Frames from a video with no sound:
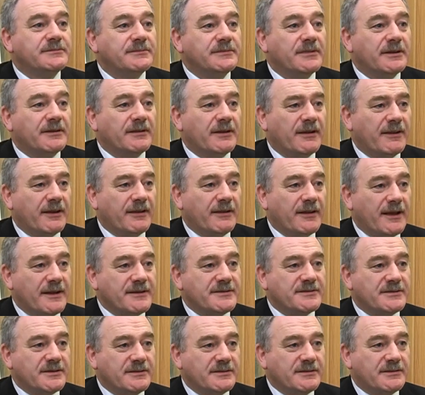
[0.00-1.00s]
and I think
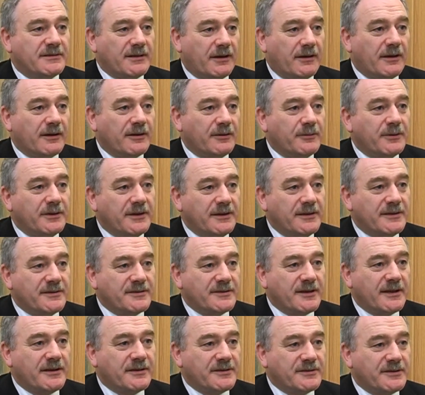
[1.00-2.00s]
that's the target we need to
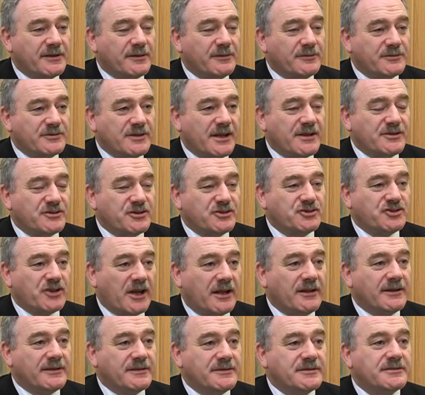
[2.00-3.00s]
set ourselves, that's a
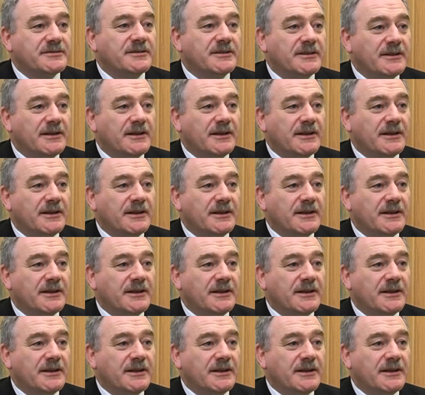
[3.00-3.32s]
challenge.